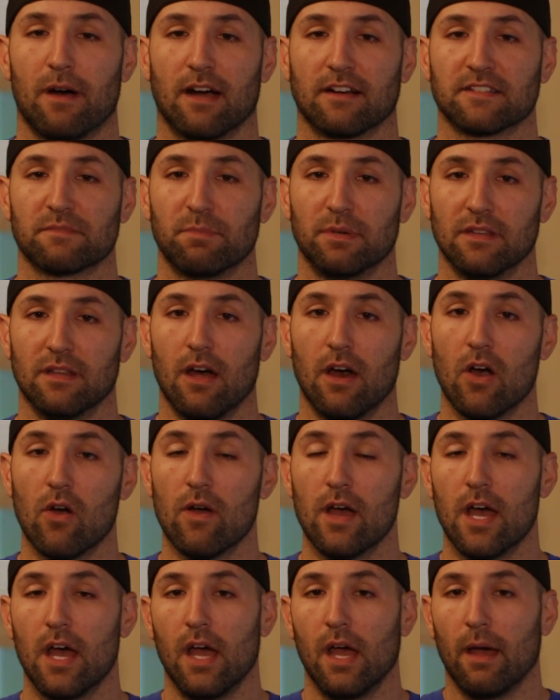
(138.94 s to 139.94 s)
box
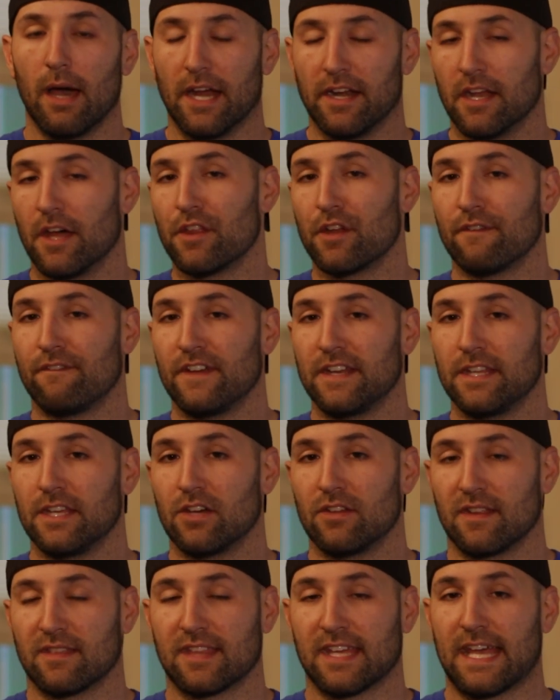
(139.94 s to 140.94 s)
below. Another
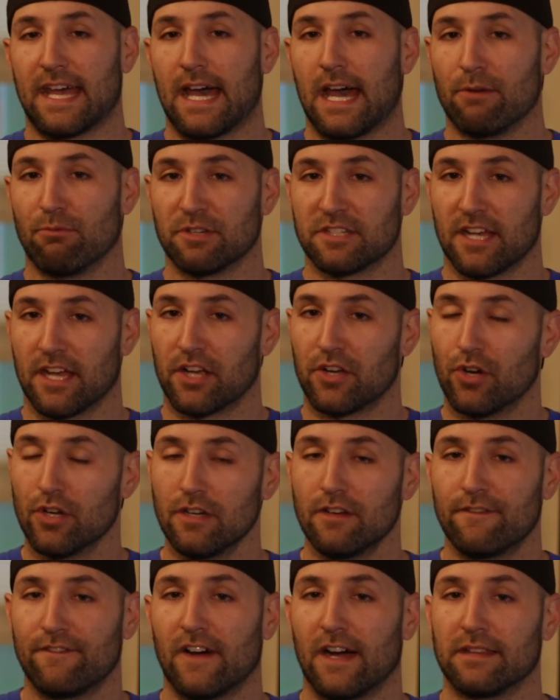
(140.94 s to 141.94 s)
video that they had, which I
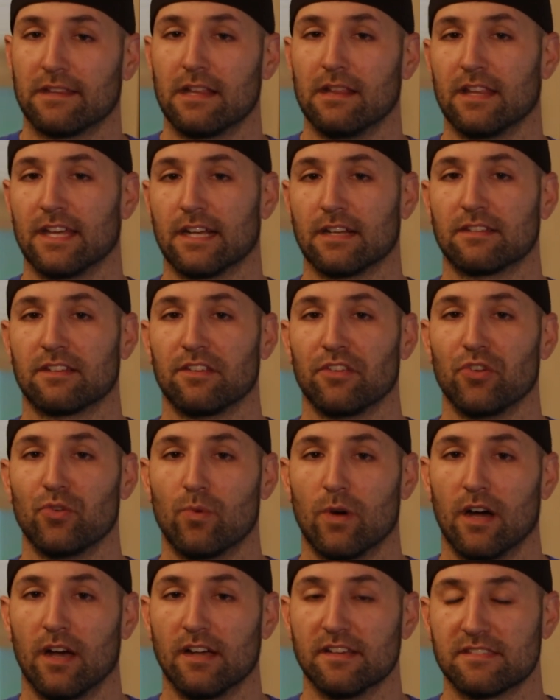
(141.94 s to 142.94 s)
couldn't find the link to,
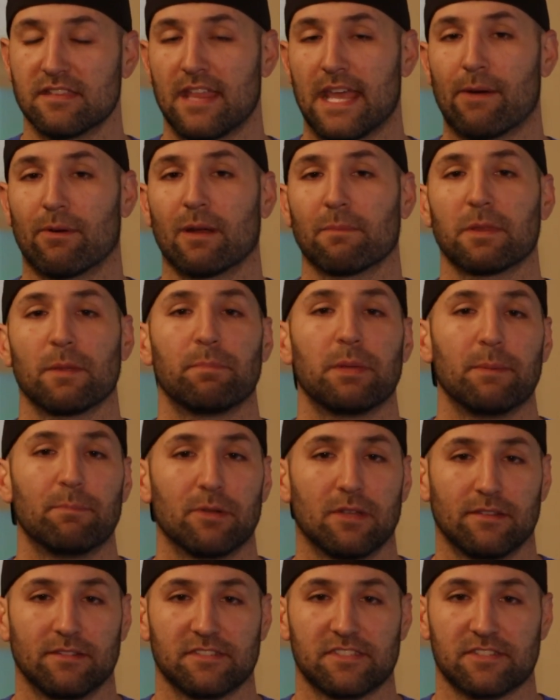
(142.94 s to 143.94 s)
was they went up to
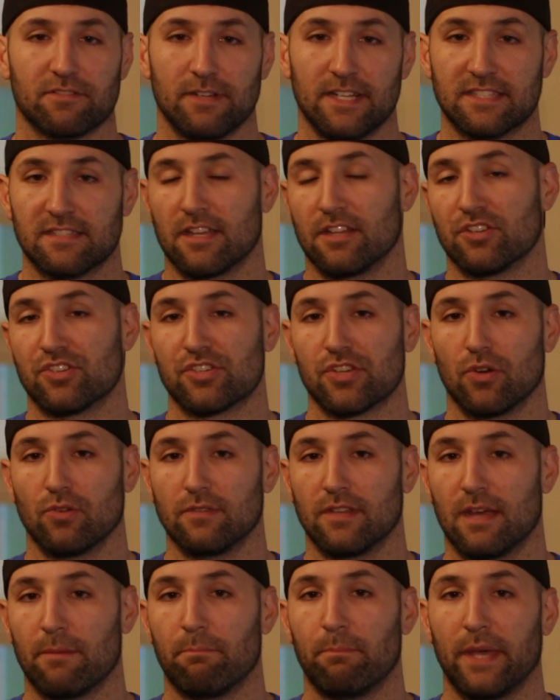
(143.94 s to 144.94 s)
people on the streets and
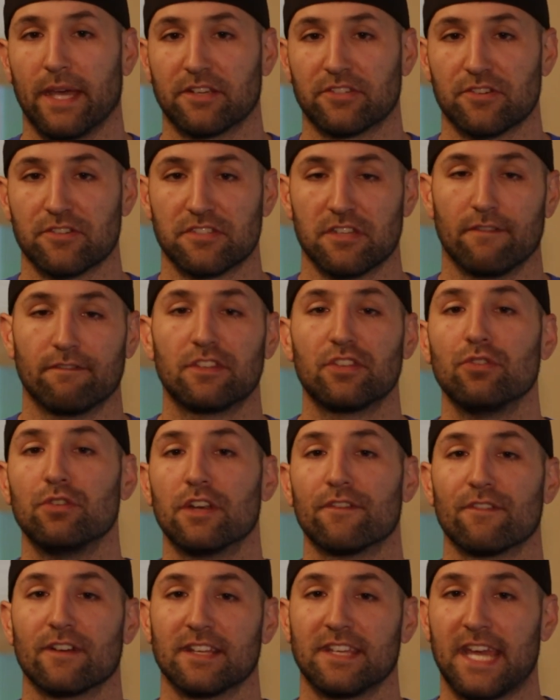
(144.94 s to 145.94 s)
showed them pictures of two
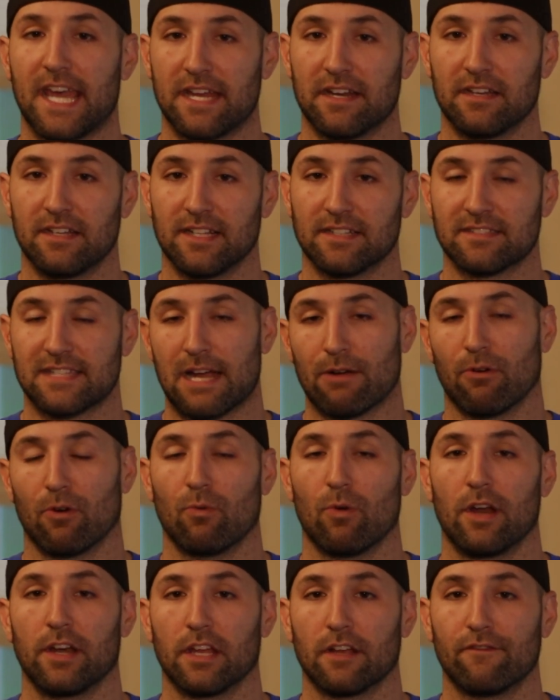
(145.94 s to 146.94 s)
different candidates that
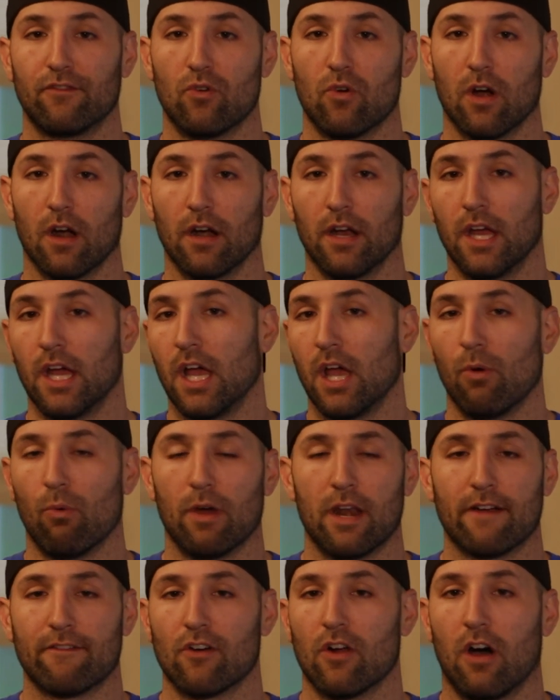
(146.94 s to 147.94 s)
were running for
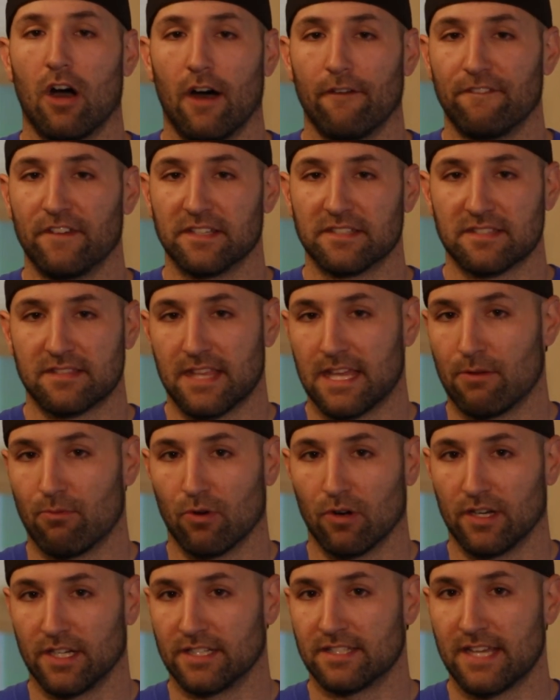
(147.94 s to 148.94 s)
whatever office they
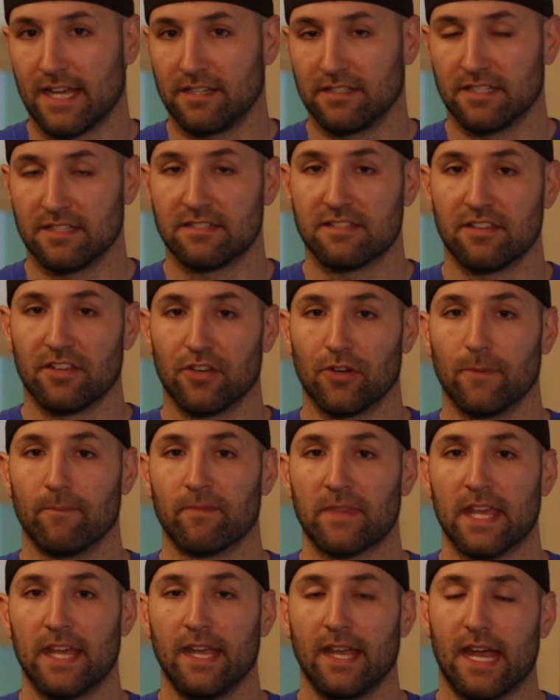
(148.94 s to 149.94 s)
were intended to.
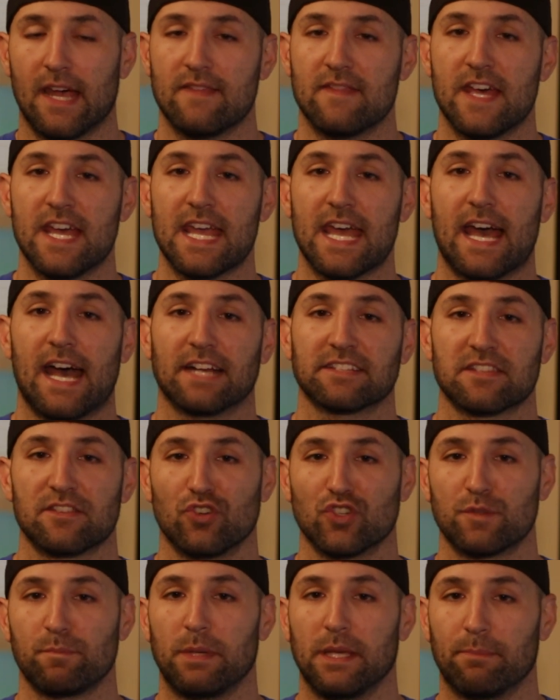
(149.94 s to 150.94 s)
And they asked
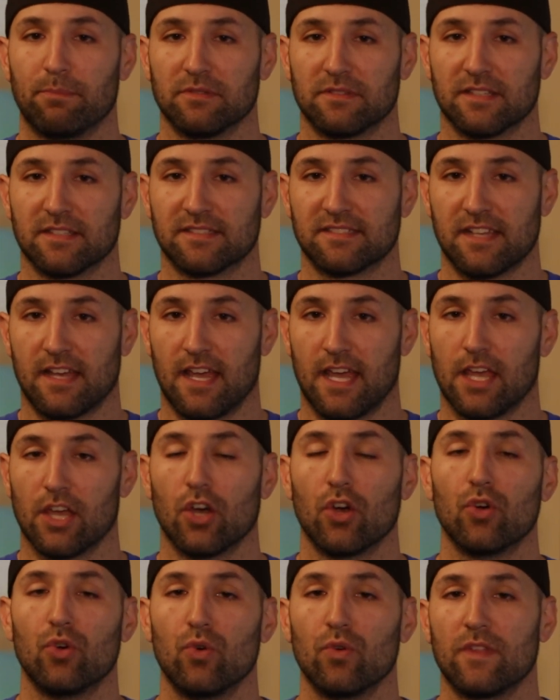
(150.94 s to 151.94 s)
those people to
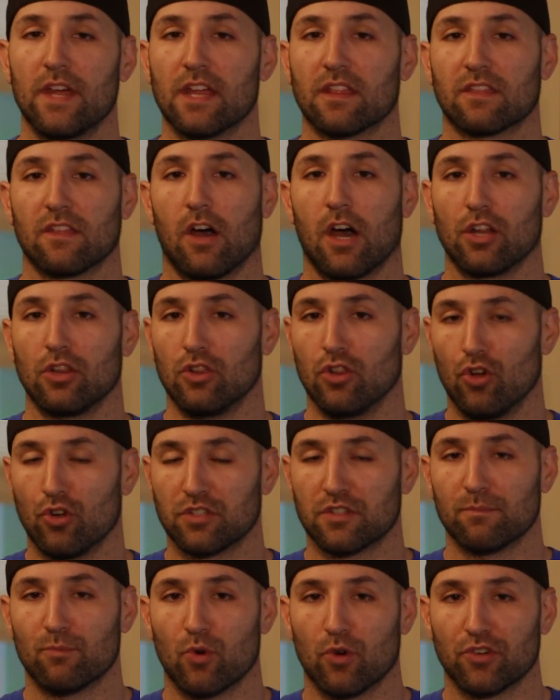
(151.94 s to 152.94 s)
say who they thought
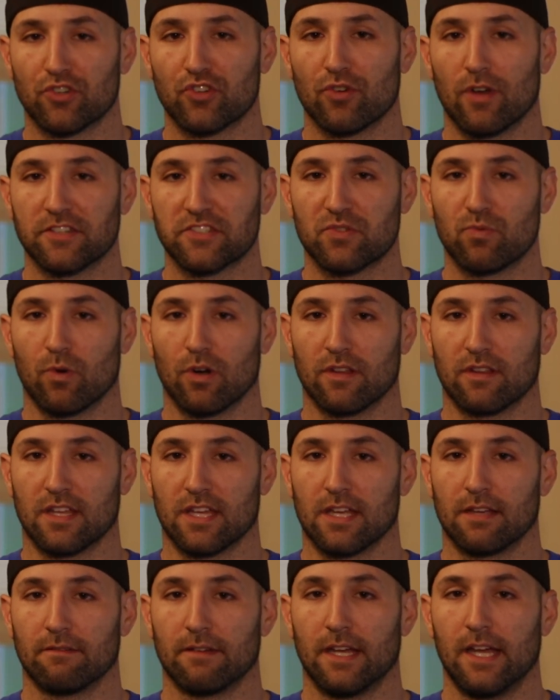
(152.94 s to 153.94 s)
looked more
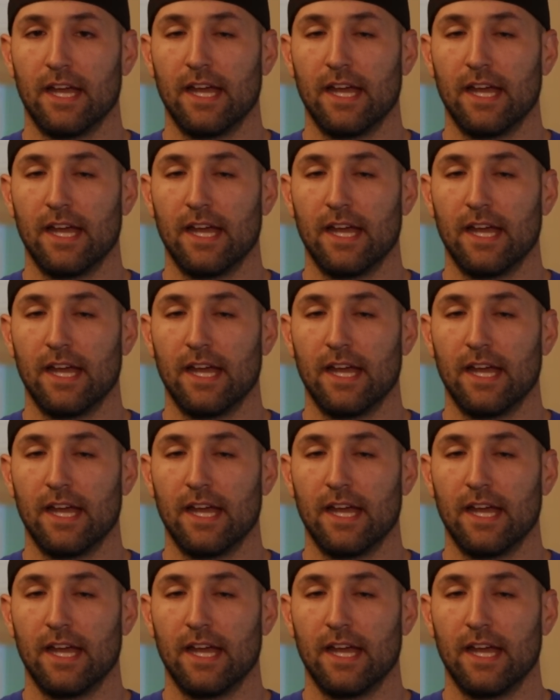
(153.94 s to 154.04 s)
trustworthy.